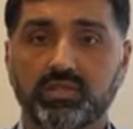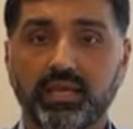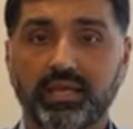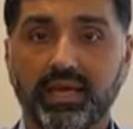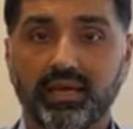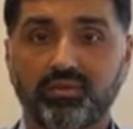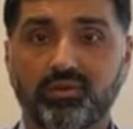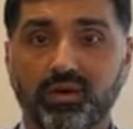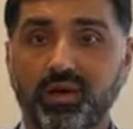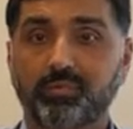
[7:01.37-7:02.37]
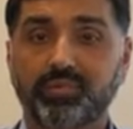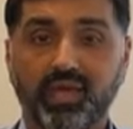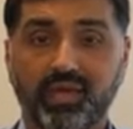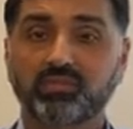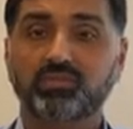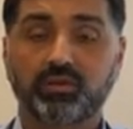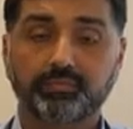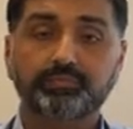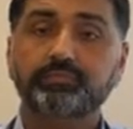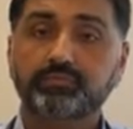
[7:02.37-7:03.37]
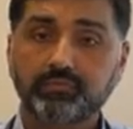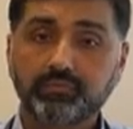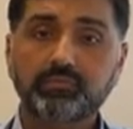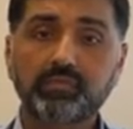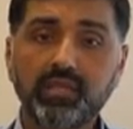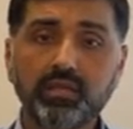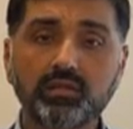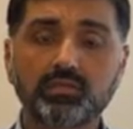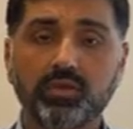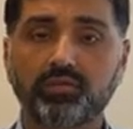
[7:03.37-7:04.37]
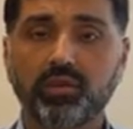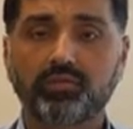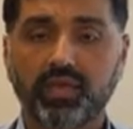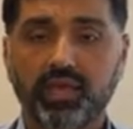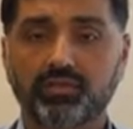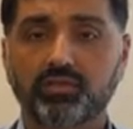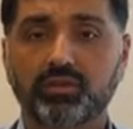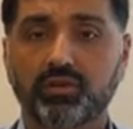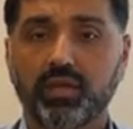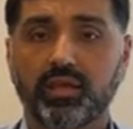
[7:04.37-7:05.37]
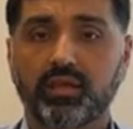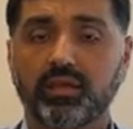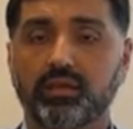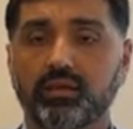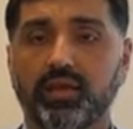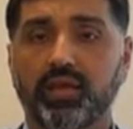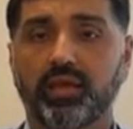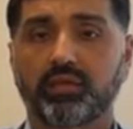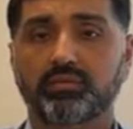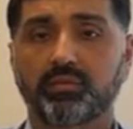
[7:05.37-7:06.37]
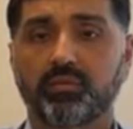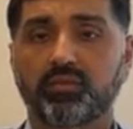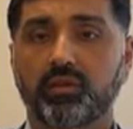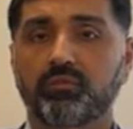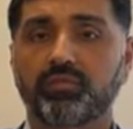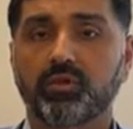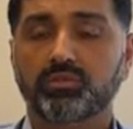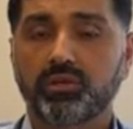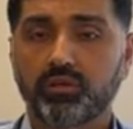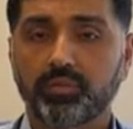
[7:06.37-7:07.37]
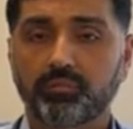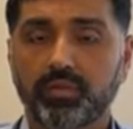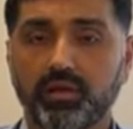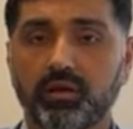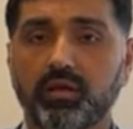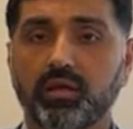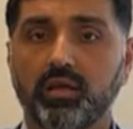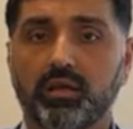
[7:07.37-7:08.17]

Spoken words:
They gather up cancer. So if you have cancer and some of your lymph nodes are a little bit bigger,